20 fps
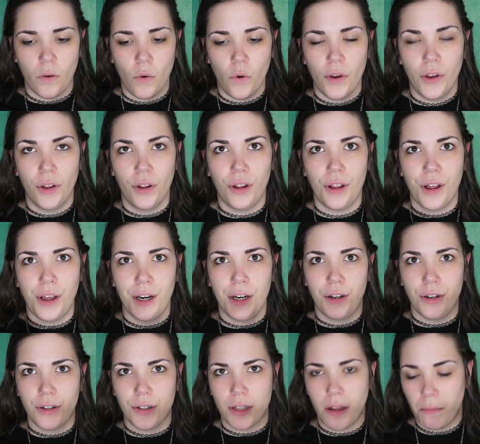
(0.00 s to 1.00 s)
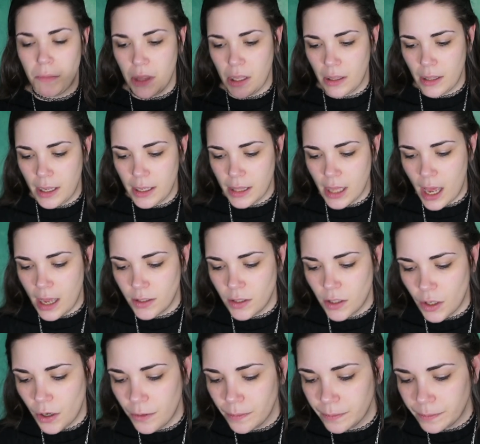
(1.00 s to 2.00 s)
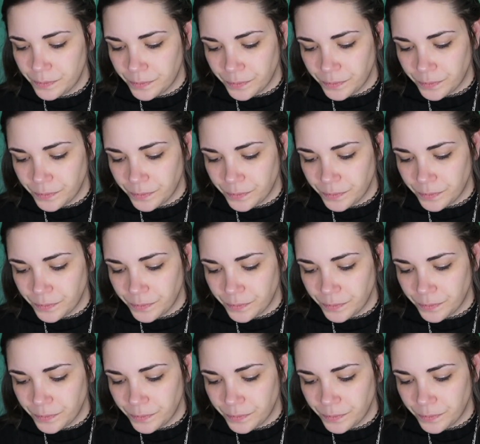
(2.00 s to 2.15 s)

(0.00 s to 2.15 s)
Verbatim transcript: oil on it or something like that. So